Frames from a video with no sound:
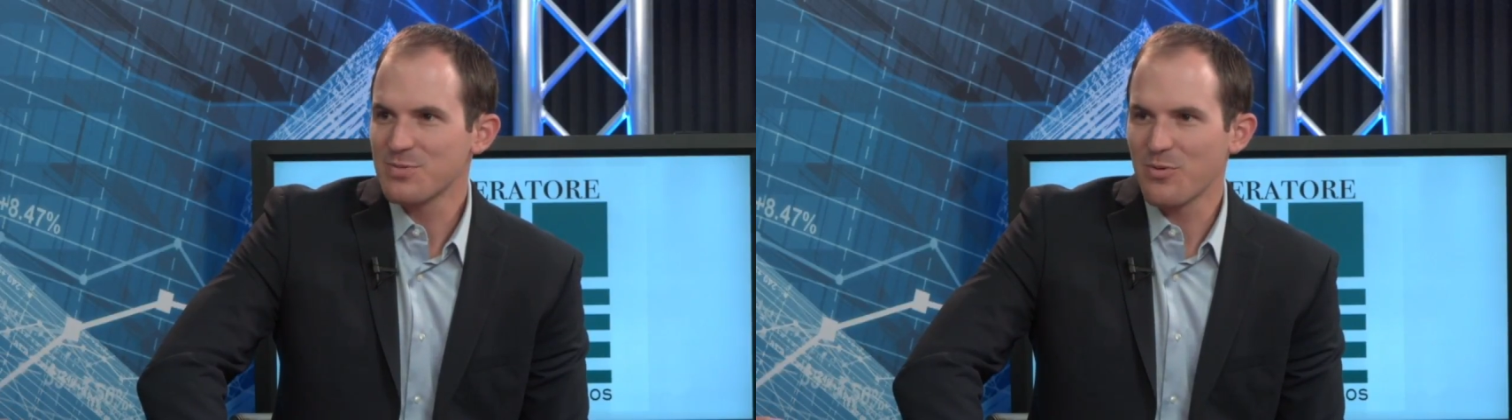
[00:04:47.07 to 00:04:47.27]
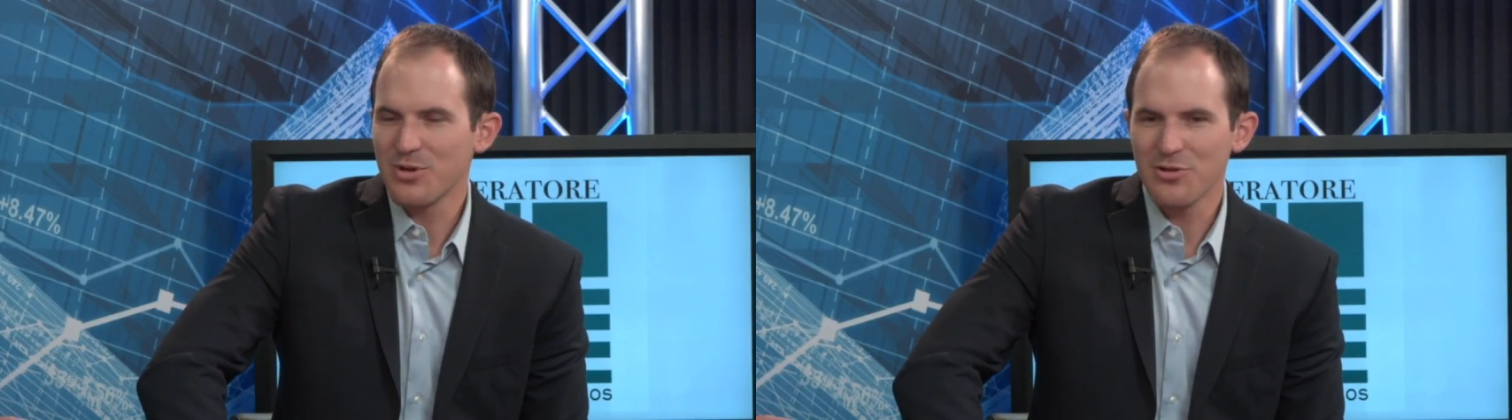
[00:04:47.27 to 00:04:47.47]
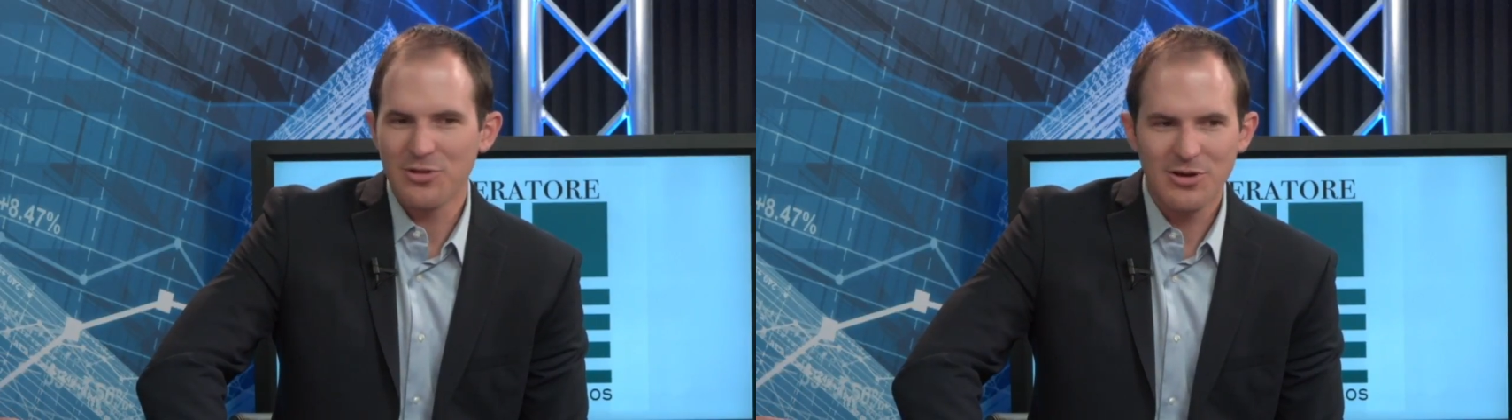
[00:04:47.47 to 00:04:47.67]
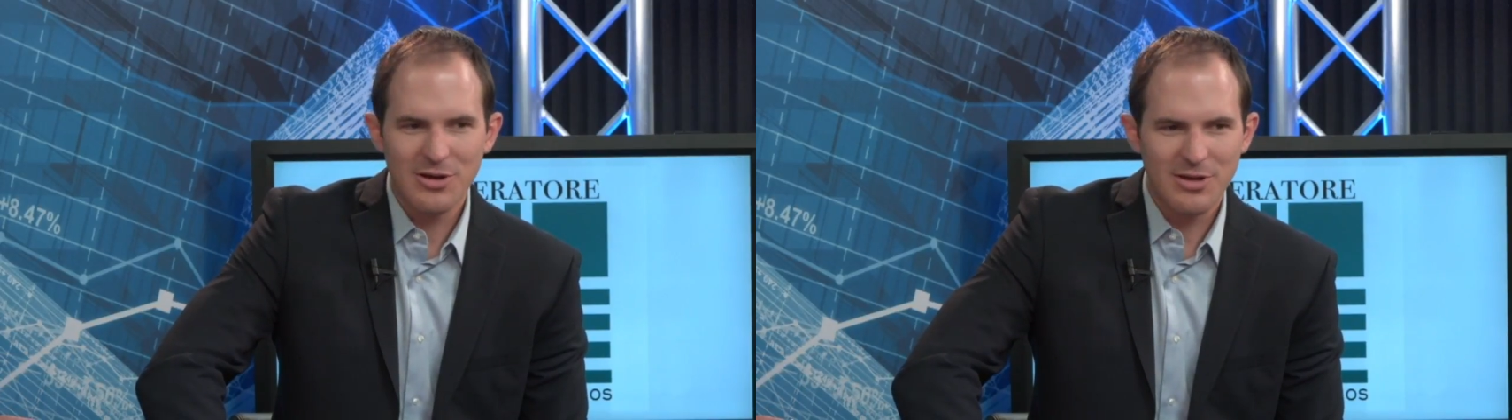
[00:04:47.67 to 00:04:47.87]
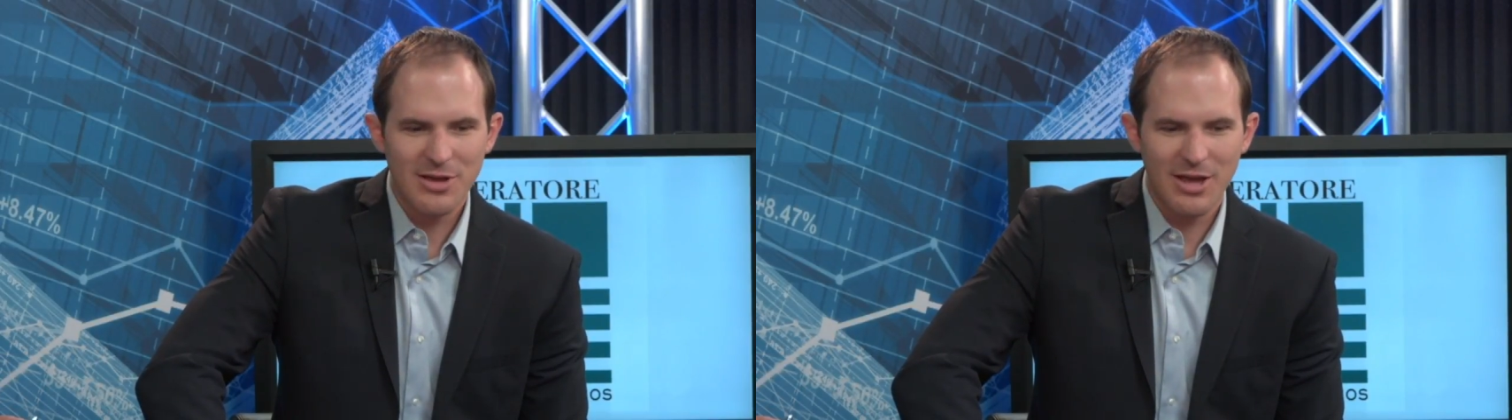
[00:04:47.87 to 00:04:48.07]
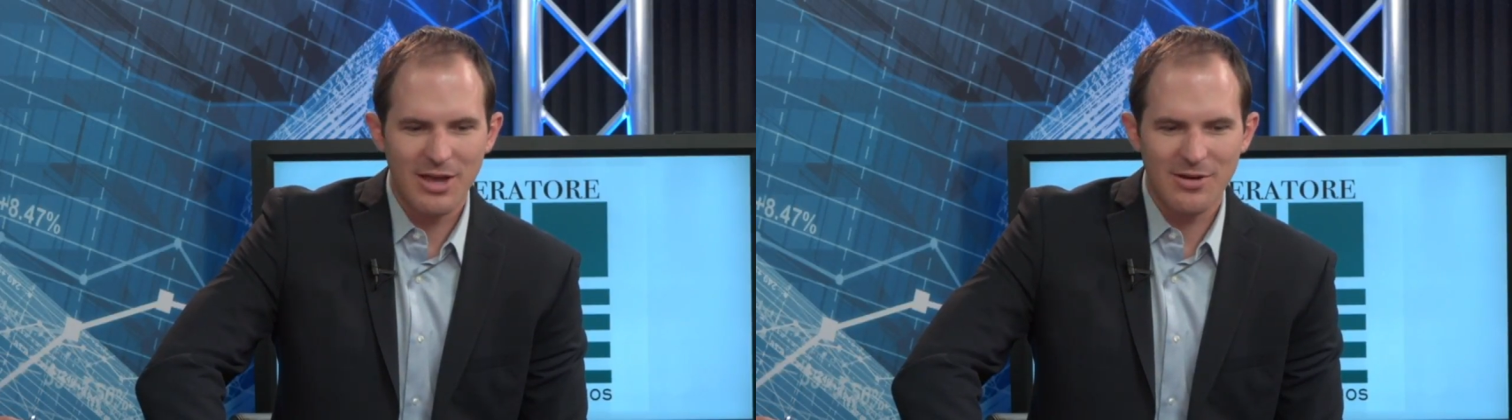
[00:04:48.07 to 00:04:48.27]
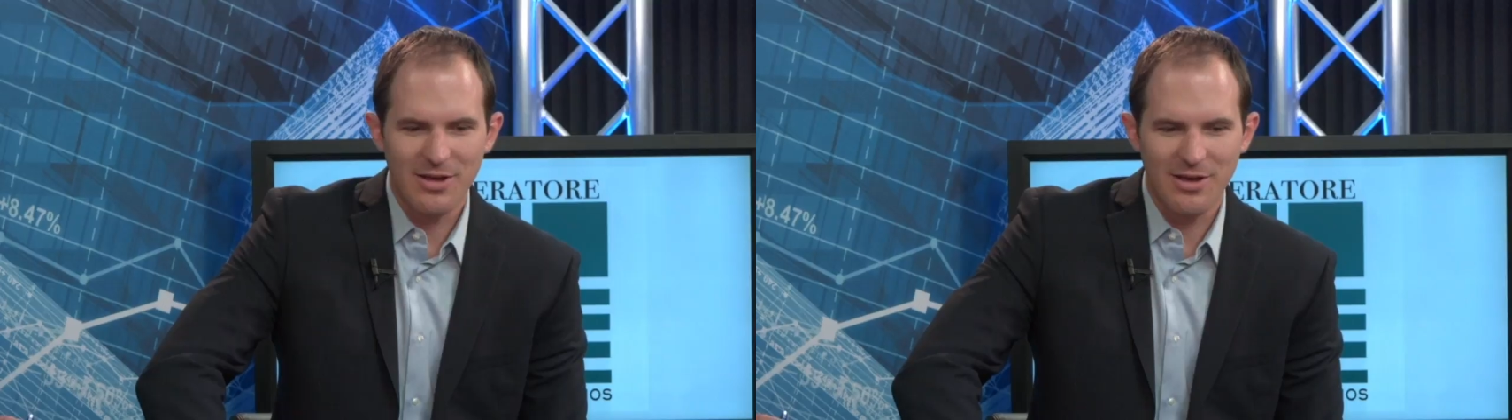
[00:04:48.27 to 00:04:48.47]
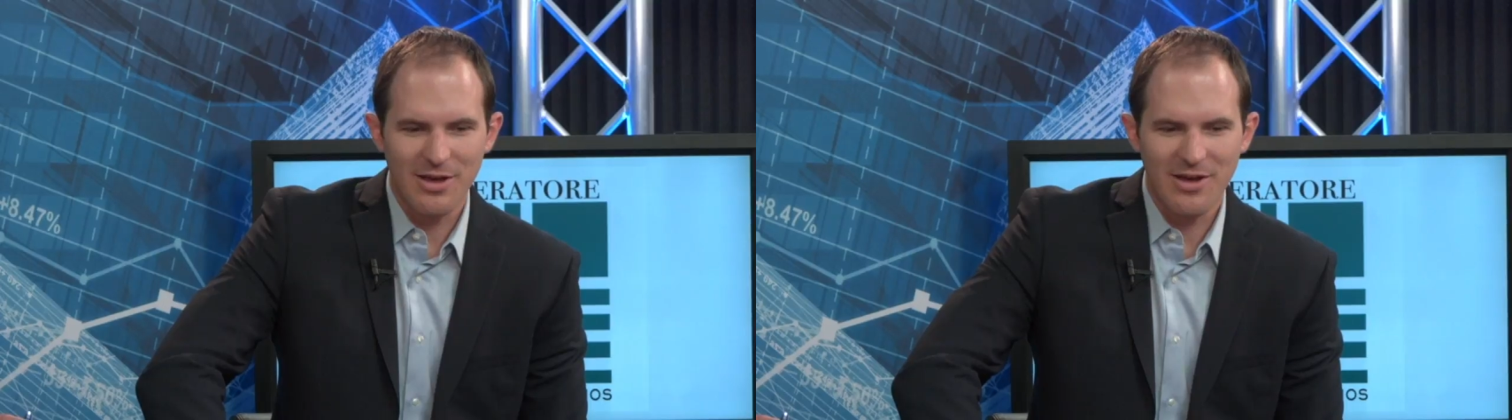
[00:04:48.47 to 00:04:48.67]
But when you look at
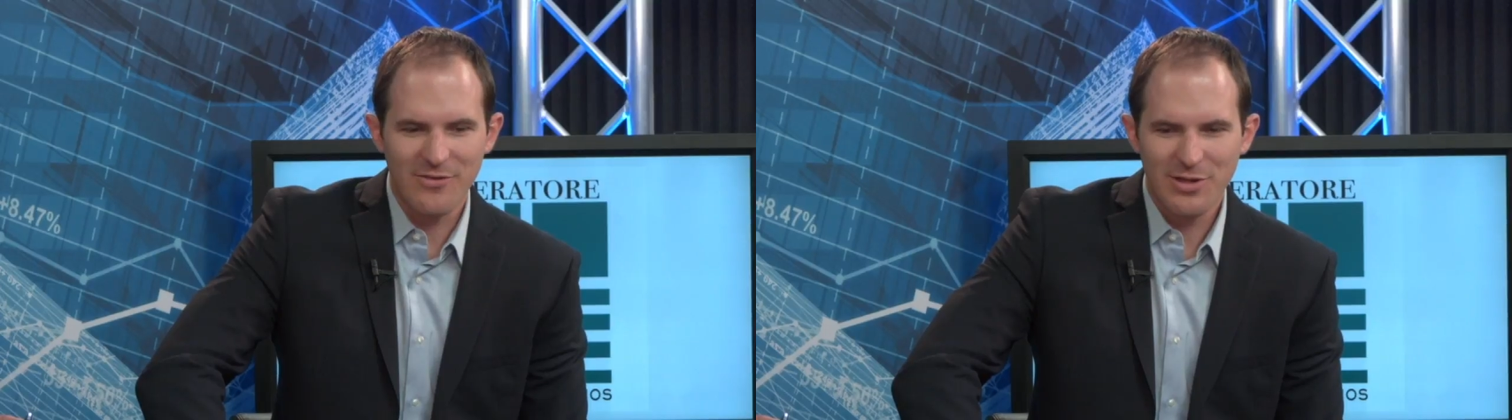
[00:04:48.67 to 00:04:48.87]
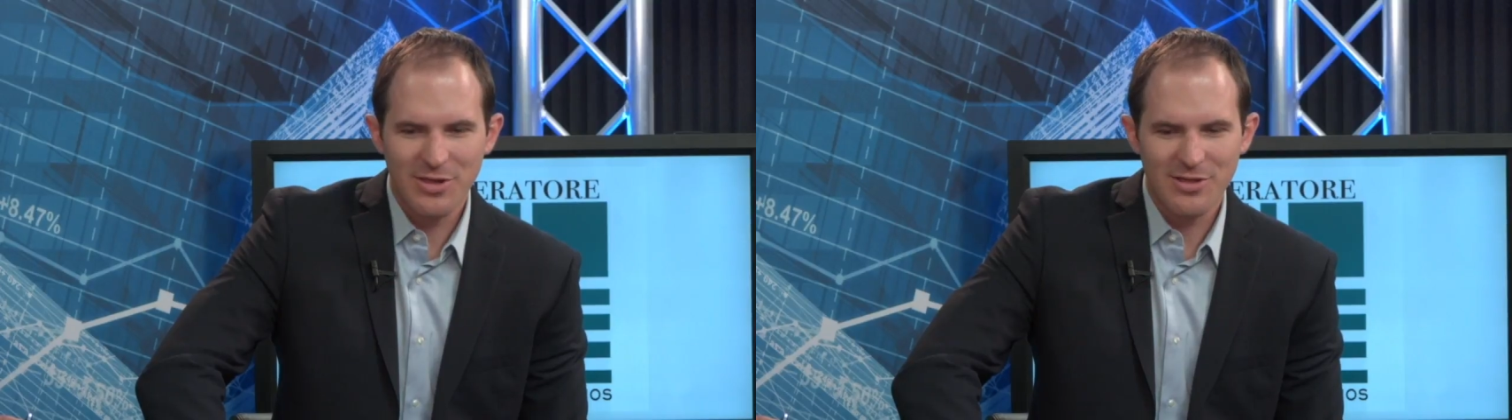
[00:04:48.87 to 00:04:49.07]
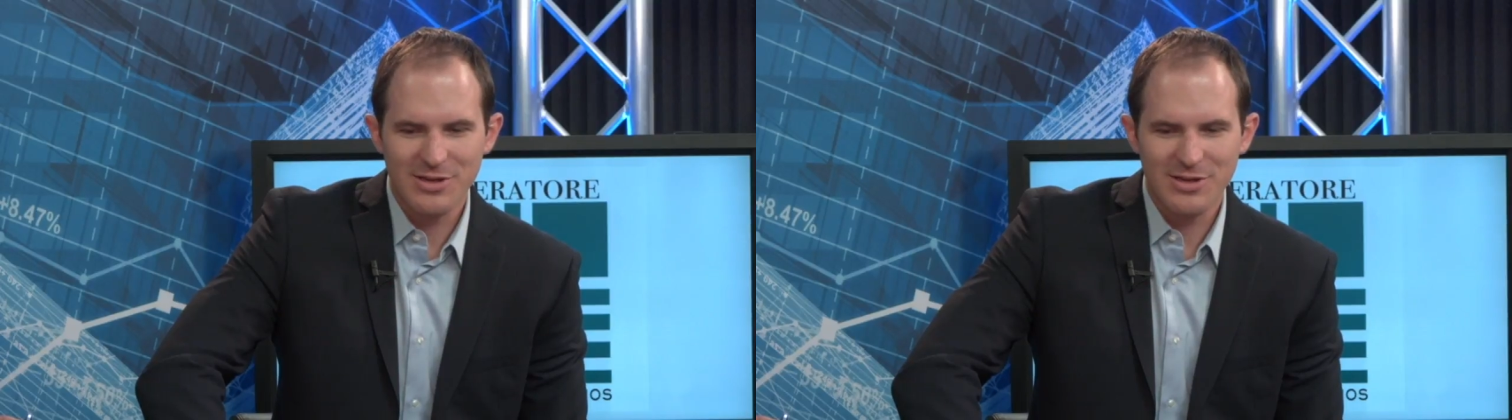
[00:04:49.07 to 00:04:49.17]
everything